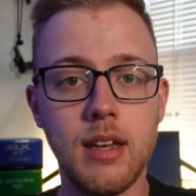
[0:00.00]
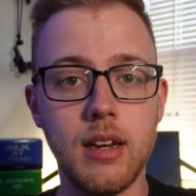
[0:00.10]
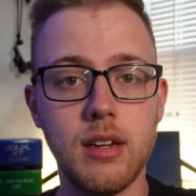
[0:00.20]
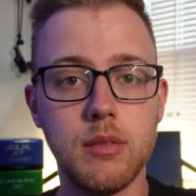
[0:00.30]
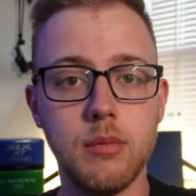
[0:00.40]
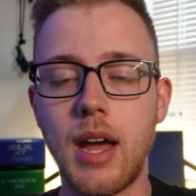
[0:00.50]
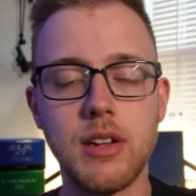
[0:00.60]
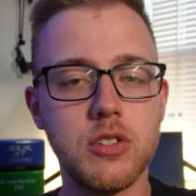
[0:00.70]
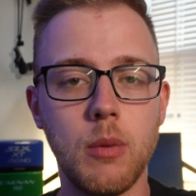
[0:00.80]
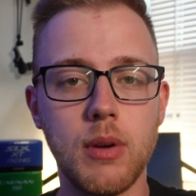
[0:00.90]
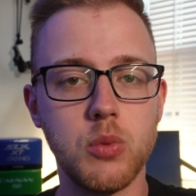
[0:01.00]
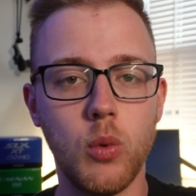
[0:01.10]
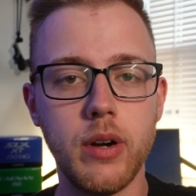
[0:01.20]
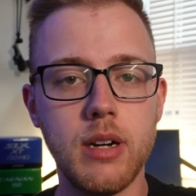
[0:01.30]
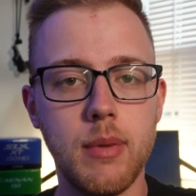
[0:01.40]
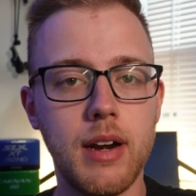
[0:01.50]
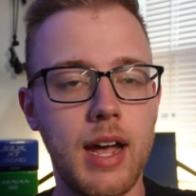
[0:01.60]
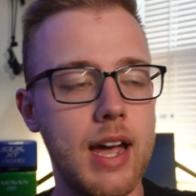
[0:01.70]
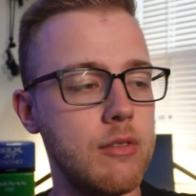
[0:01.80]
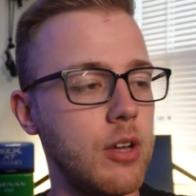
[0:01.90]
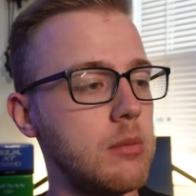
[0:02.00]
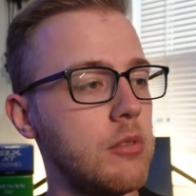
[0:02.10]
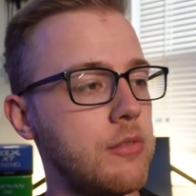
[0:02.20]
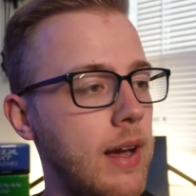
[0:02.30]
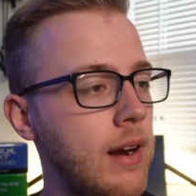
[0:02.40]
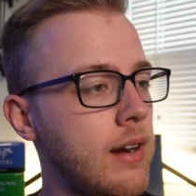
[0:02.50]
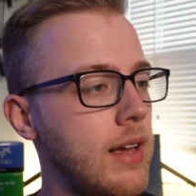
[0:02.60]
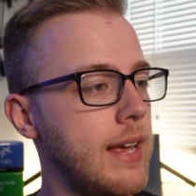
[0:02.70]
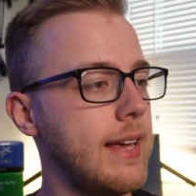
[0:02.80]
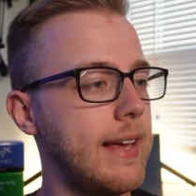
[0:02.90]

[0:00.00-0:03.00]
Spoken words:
and I'm not so much worried about a high volume of fire,